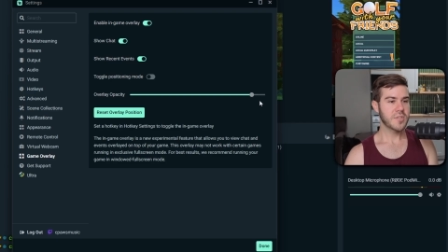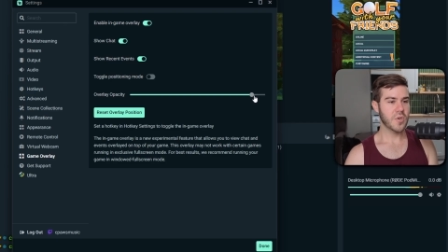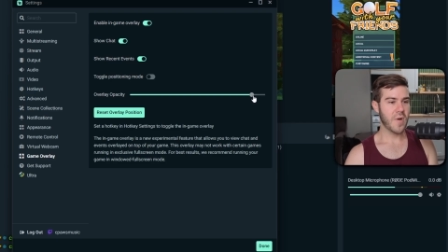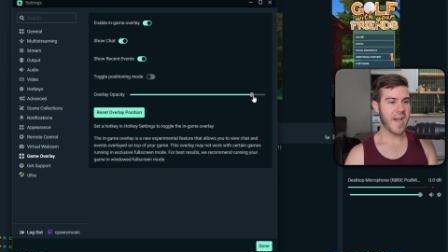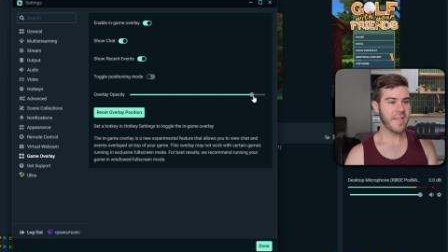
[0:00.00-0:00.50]

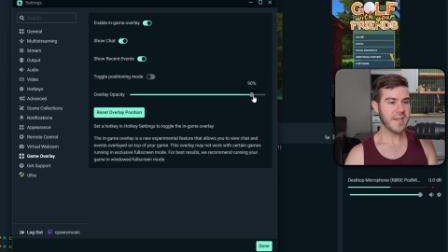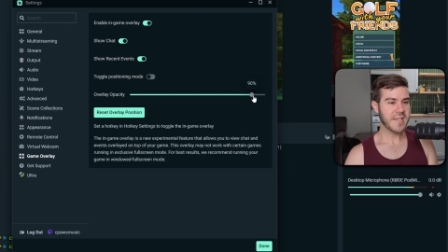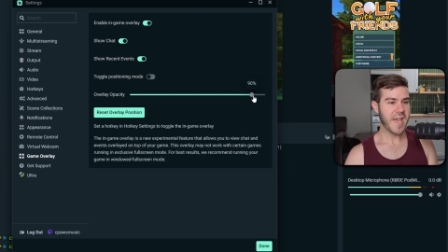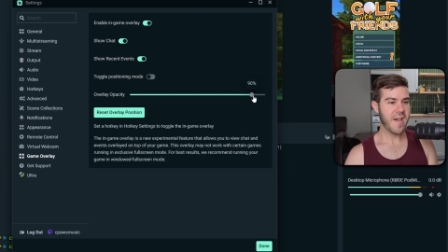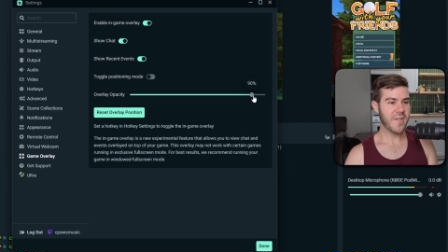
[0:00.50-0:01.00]
So I like
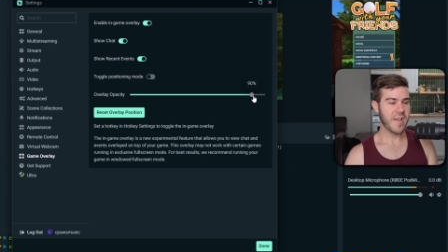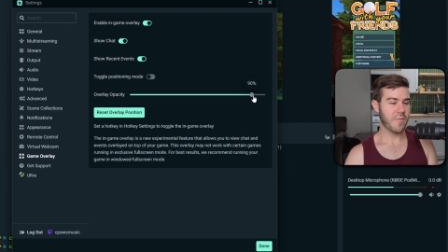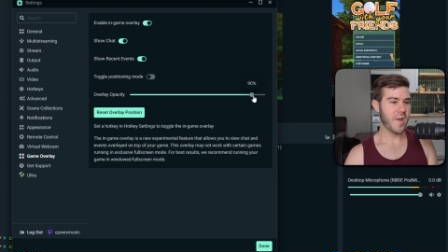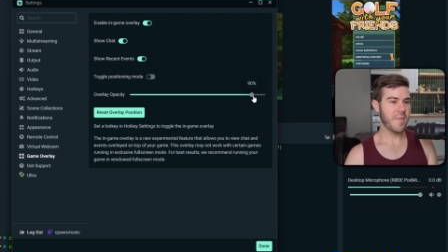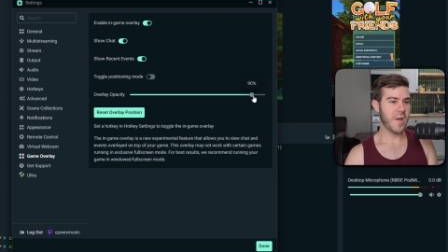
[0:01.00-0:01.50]
to have it
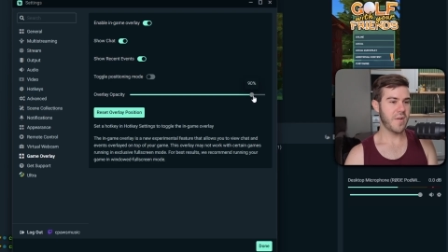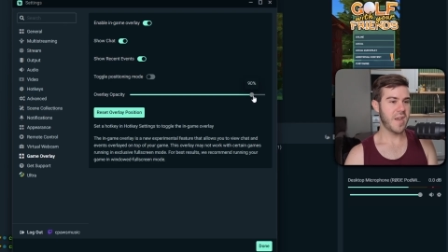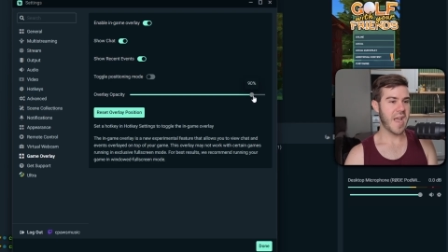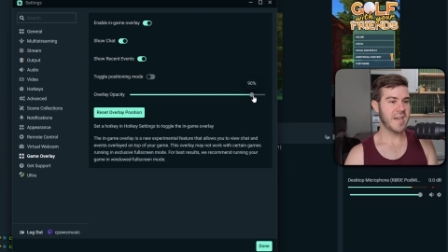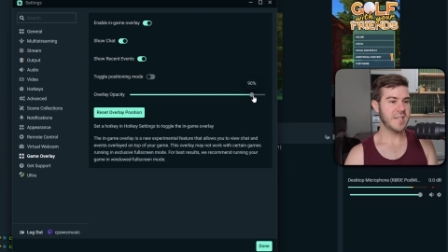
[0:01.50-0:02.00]
at right about
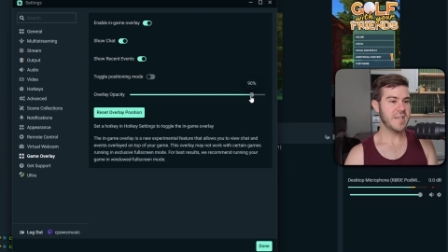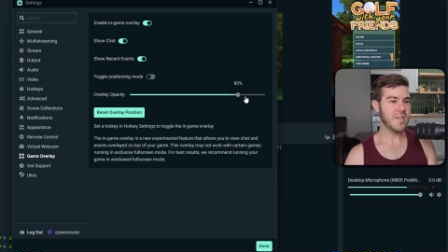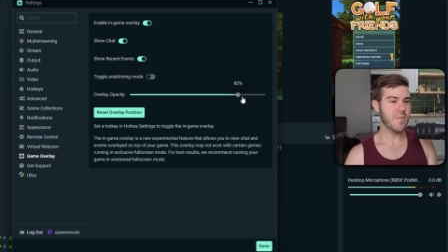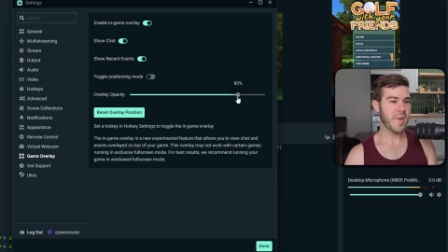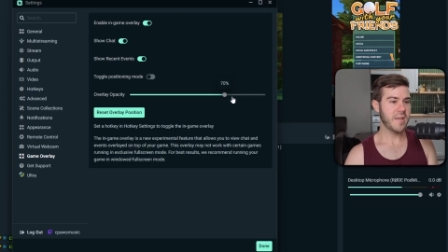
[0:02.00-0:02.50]
ninety.
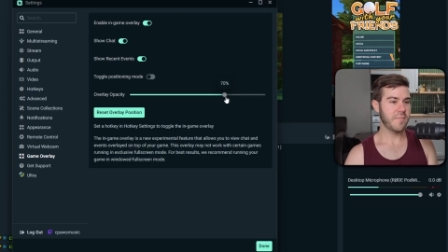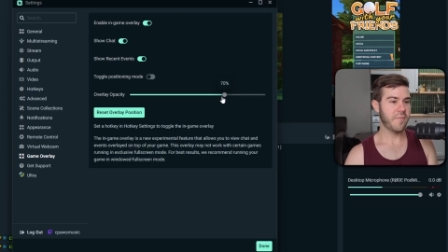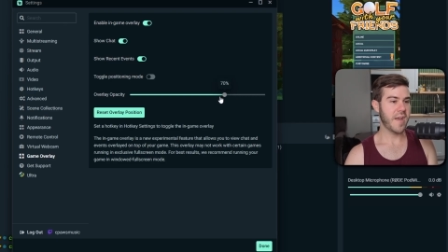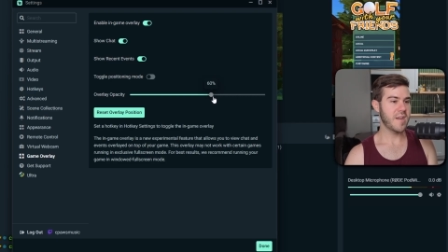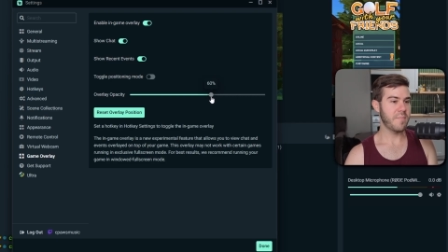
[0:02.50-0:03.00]
You might
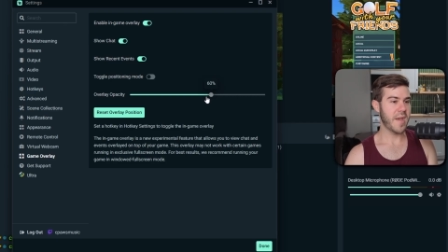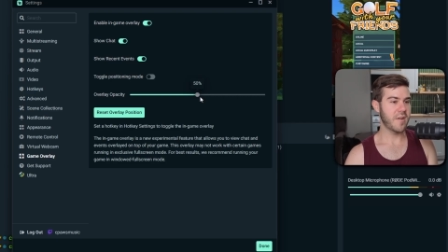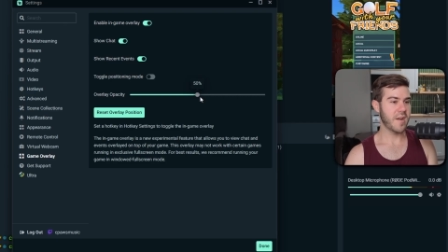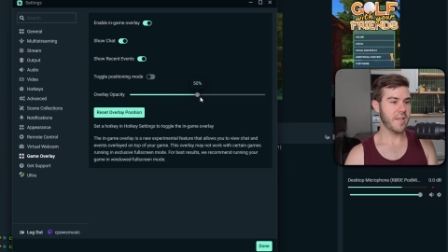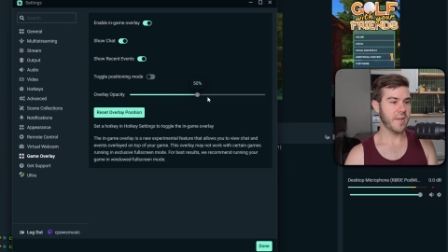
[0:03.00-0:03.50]
find it
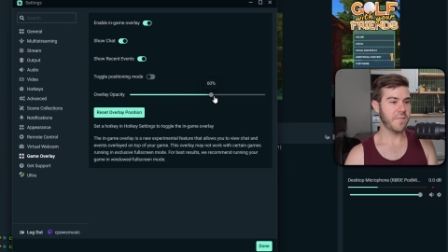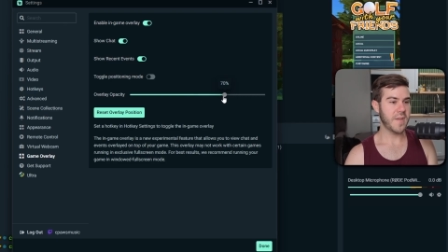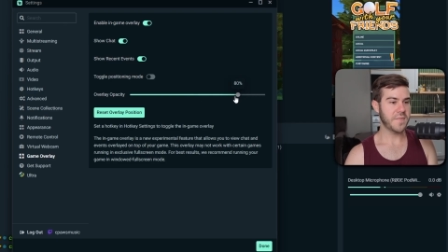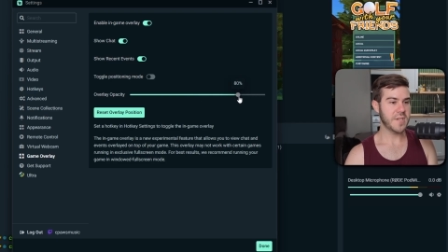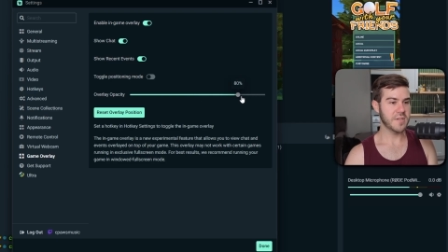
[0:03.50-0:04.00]
better at like
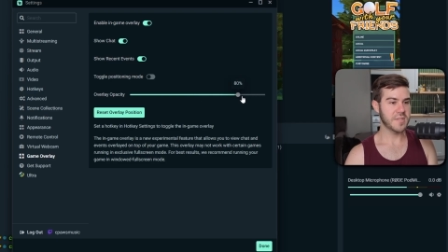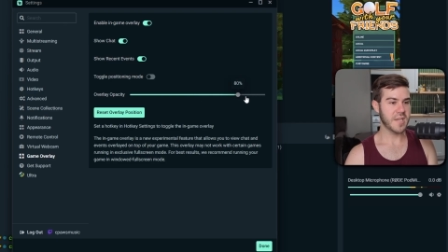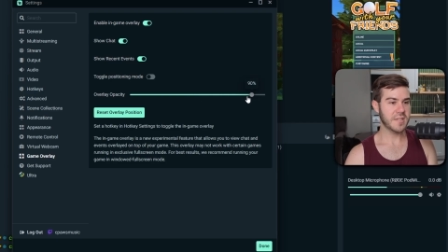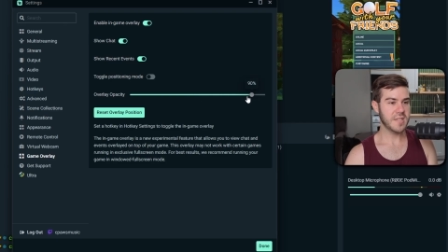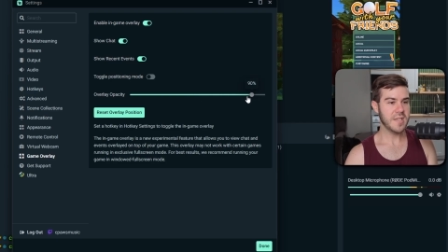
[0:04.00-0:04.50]
fifty or
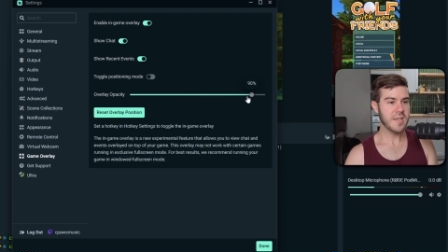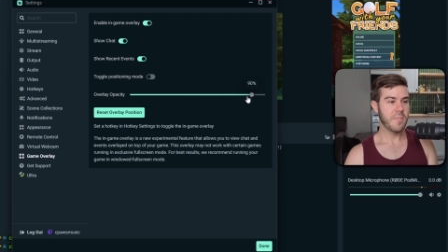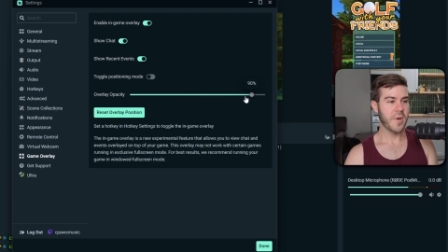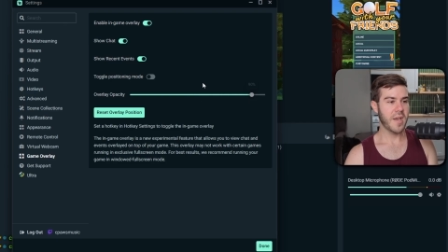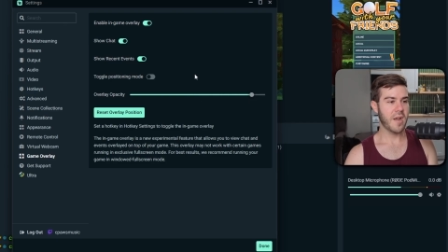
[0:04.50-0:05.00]
sixty,
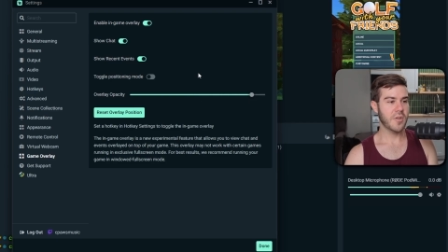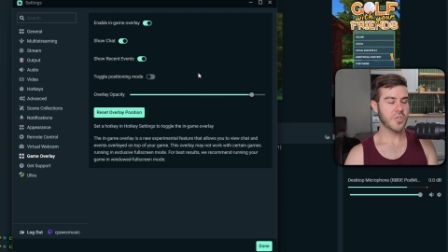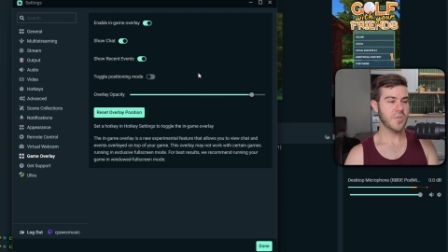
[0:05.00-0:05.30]
but I'll show